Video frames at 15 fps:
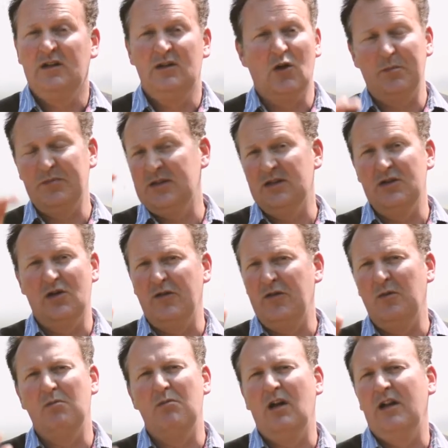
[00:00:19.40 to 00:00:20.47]
up to
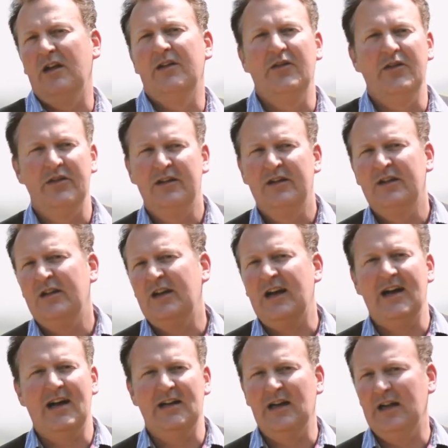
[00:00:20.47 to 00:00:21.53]
Northumberland,
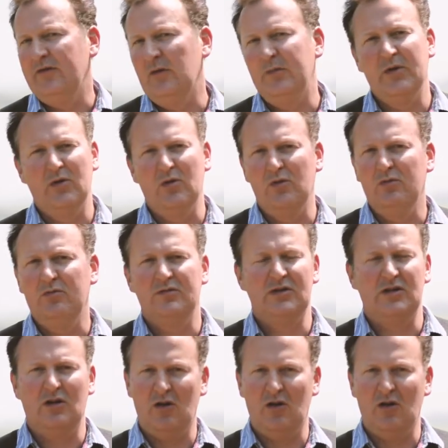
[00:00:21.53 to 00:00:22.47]
and Liverpool to